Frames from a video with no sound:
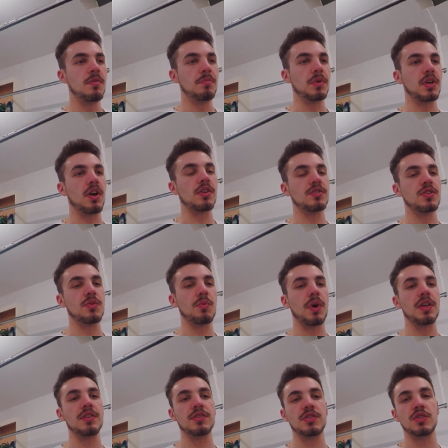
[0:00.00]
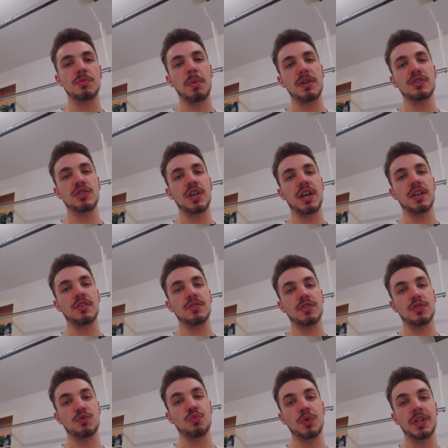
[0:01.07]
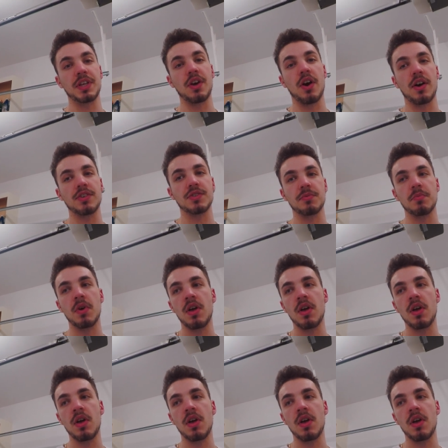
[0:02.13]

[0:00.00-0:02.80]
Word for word: because of the way the suspension handles. It's really awesome.